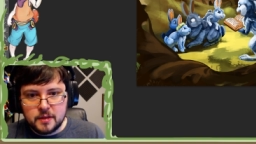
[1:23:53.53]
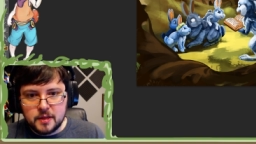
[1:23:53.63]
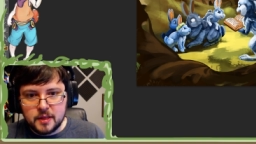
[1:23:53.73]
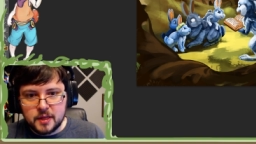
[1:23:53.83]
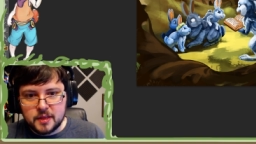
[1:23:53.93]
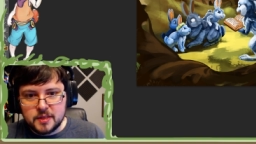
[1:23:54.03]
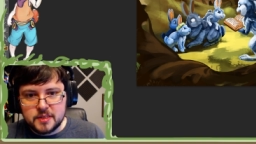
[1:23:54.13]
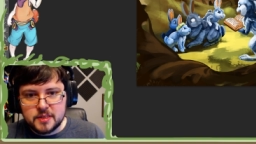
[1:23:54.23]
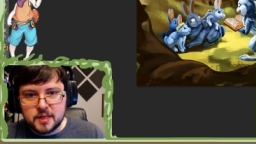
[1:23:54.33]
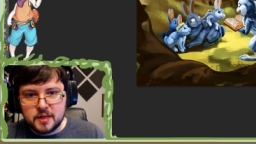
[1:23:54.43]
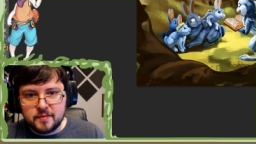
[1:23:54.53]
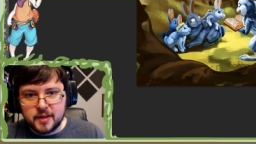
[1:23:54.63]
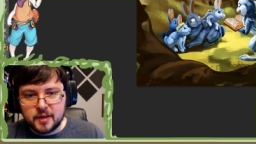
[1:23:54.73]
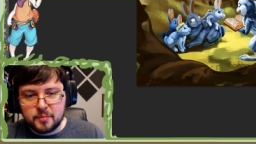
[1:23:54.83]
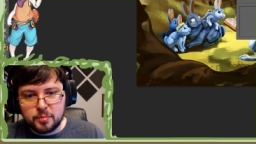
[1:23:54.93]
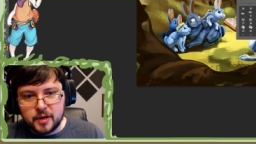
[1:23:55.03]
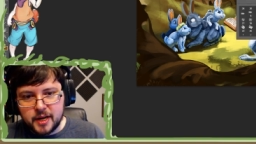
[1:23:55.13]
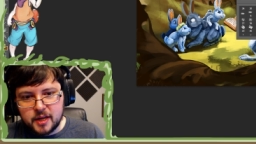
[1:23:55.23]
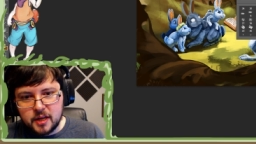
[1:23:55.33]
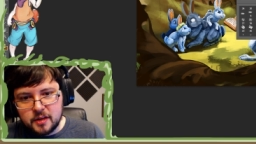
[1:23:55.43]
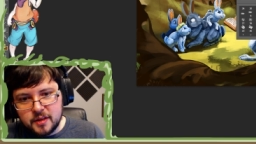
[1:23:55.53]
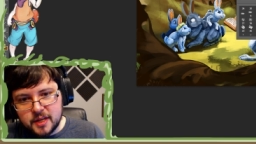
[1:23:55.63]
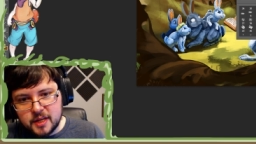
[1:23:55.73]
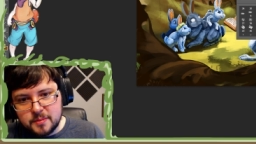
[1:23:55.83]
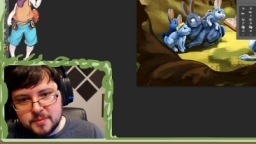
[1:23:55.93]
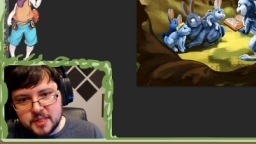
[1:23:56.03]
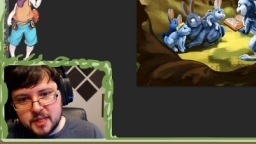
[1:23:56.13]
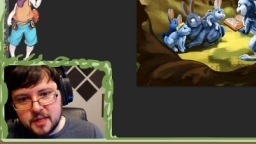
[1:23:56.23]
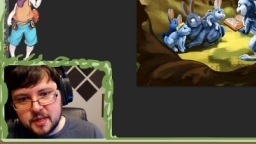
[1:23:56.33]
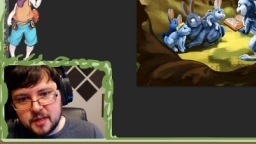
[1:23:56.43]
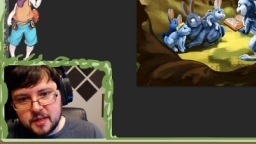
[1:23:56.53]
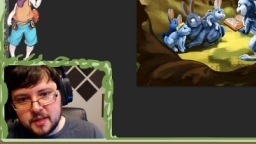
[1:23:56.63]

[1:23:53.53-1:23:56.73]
I like this kind of like bright color that comes in here.